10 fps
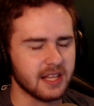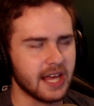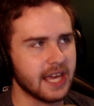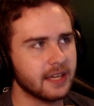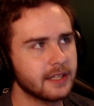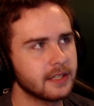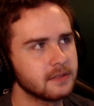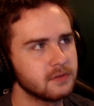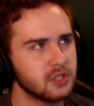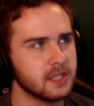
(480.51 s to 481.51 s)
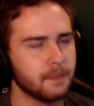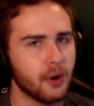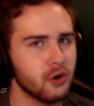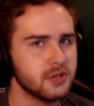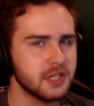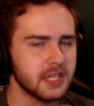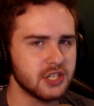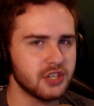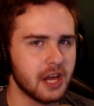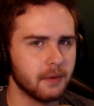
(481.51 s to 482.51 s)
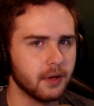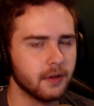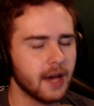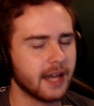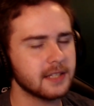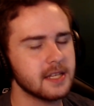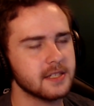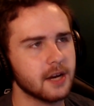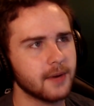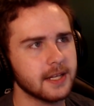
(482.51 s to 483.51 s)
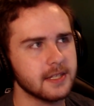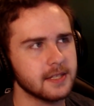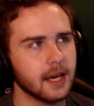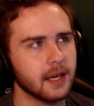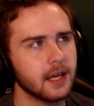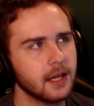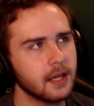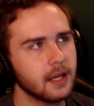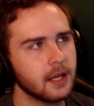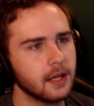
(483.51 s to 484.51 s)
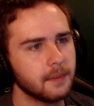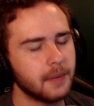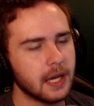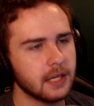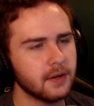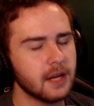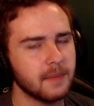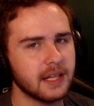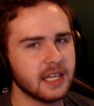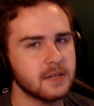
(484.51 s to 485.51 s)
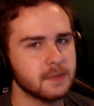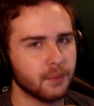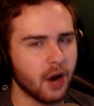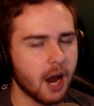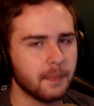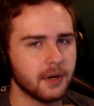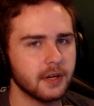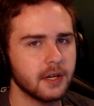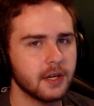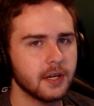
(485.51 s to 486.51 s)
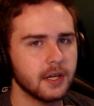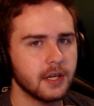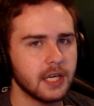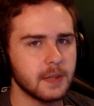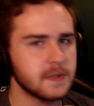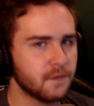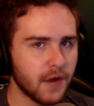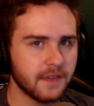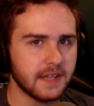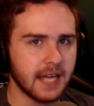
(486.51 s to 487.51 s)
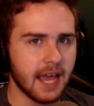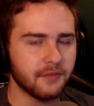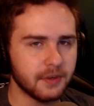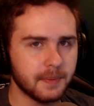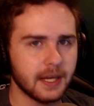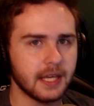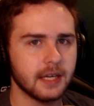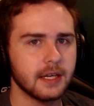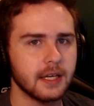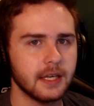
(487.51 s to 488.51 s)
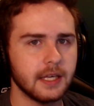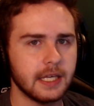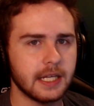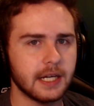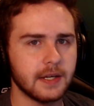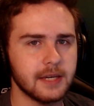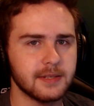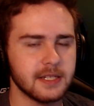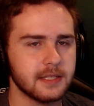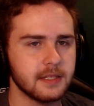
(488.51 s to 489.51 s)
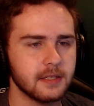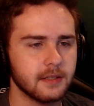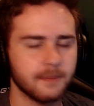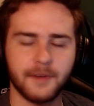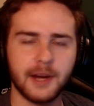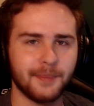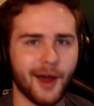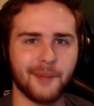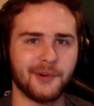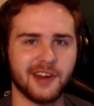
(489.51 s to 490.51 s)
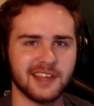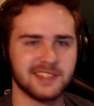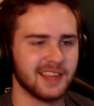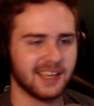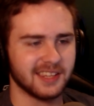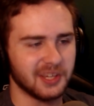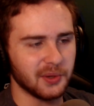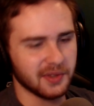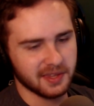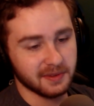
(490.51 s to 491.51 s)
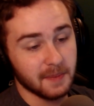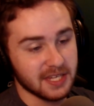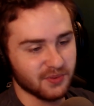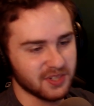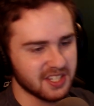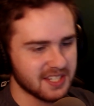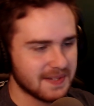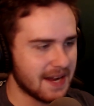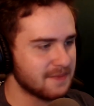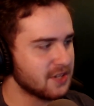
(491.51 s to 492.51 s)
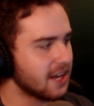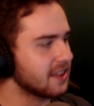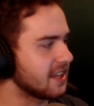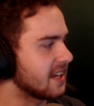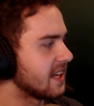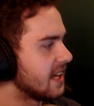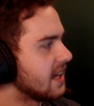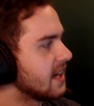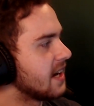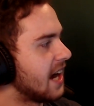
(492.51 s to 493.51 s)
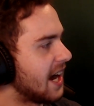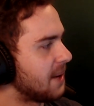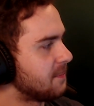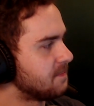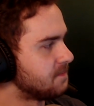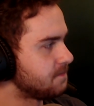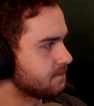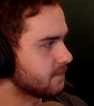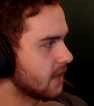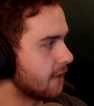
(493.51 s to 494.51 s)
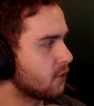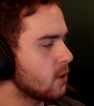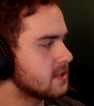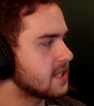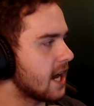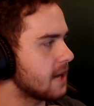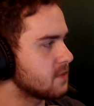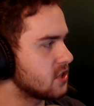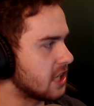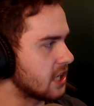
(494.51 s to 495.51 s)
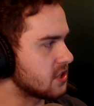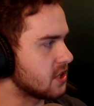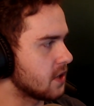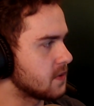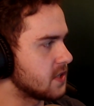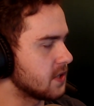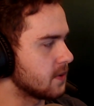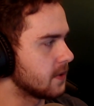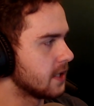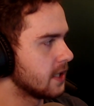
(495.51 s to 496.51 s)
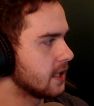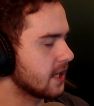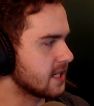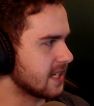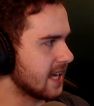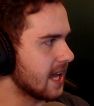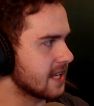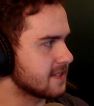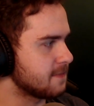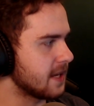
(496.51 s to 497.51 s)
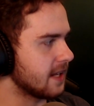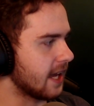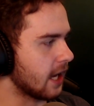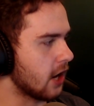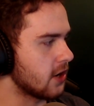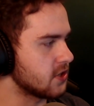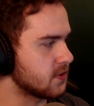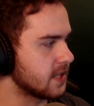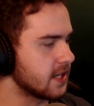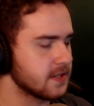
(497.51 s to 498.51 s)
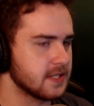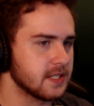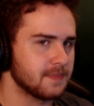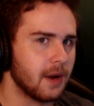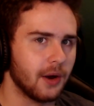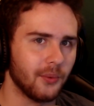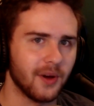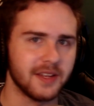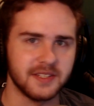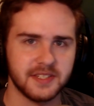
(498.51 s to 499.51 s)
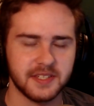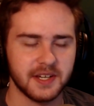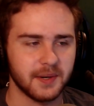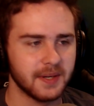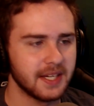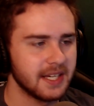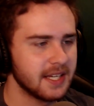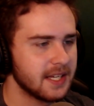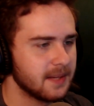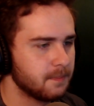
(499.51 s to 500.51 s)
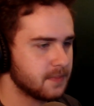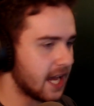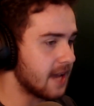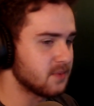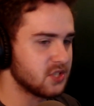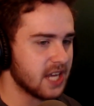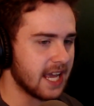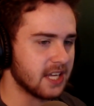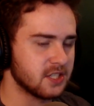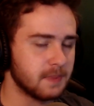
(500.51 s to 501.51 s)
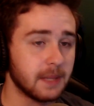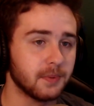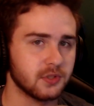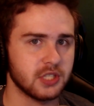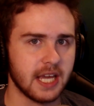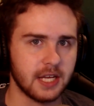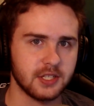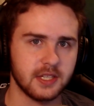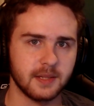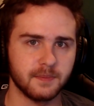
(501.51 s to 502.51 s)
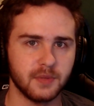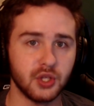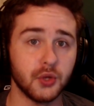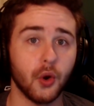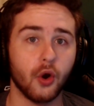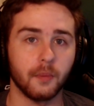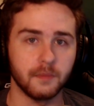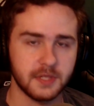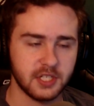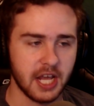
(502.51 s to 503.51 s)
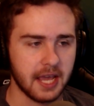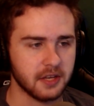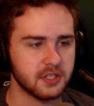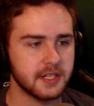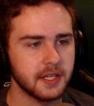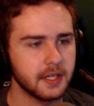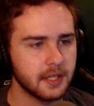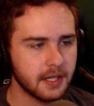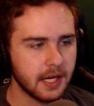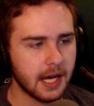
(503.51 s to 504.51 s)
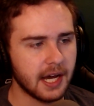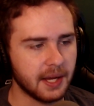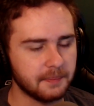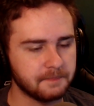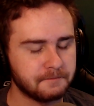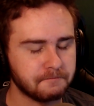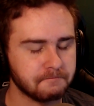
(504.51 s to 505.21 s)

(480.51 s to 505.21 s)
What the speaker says: like just a person in general. I guess that's not right to say, but you know what I mean? Like he was proper, he was friendly to everybody. He was just very proper. That's like the best word to describe Jonathan. Of course, times change though too, because again, it's been like 100 years since part 1. So times change, people change, the norms change. But